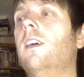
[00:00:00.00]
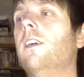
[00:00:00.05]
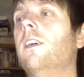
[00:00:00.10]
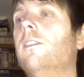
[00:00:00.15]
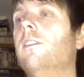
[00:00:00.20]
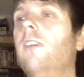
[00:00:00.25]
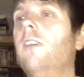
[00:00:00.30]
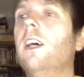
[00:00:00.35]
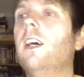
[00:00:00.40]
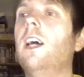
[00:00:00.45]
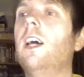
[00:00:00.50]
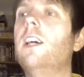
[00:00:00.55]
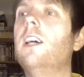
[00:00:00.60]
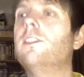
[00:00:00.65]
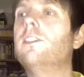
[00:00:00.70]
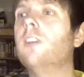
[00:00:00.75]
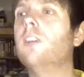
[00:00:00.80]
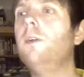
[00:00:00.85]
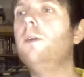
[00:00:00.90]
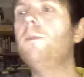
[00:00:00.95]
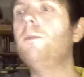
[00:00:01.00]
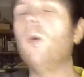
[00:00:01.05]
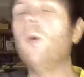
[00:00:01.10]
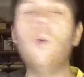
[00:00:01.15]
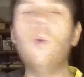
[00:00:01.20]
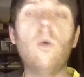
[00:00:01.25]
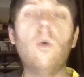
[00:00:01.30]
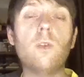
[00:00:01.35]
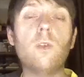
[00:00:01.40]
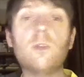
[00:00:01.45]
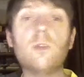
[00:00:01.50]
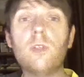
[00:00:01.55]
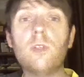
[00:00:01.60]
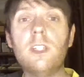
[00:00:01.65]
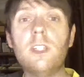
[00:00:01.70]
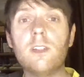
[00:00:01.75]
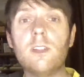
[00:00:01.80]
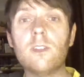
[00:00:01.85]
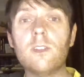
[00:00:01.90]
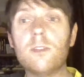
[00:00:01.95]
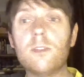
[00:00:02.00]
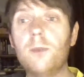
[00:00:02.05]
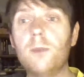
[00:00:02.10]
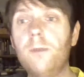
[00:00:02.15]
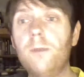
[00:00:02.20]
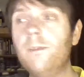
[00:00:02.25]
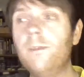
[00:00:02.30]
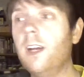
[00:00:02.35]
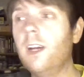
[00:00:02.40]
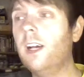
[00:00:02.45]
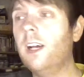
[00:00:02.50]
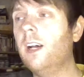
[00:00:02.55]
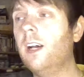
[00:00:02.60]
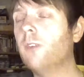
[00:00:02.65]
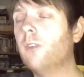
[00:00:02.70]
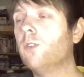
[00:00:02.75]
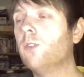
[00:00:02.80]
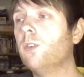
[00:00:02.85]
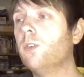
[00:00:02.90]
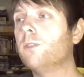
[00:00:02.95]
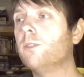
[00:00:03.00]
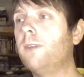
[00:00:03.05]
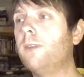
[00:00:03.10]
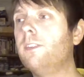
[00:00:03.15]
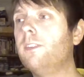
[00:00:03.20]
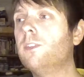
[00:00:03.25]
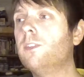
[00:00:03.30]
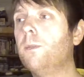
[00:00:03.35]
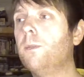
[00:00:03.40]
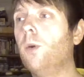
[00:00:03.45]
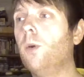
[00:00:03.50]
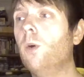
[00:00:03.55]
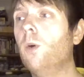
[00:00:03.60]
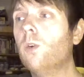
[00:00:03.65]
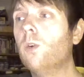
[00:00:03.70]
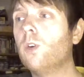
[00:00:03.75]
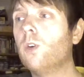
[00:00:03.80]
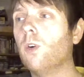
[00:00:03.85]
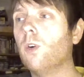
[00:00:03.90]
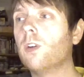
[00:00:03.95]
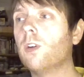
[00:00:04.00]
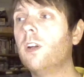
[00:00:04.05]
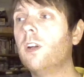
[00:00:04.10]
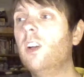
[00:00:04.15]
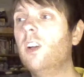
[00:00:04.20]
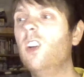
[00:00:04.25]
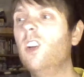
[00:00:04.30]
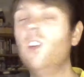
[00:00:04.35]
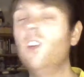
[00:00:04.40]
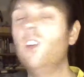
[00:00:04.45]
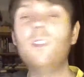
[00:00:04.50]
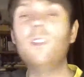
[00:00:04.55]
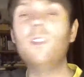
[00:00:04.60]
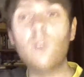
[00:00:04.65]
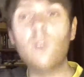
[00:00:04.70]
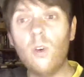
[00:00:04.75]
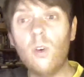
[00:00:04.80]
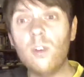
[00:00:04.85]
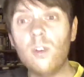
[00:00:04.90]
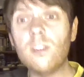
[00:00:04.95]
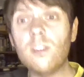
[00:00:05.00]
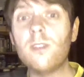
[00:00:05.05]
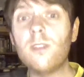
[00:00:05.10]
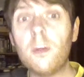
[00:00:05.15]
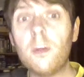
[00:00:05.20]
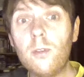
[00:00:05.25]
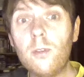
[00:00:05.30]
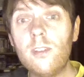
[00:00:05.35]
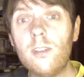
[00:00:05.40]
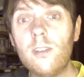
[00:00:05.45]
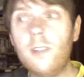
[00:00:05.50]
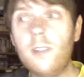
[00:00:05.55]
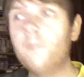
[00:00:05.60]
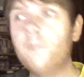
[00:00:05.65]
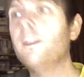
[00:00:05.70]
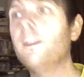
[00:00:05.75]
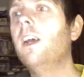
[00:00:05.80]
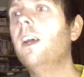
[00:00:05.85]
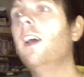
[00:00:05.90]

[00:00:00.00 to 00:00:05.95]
Right, Zoe Ball was Woody Cook's mum, of course, married to Paul Cook, who was, of course, Fatboy Slim.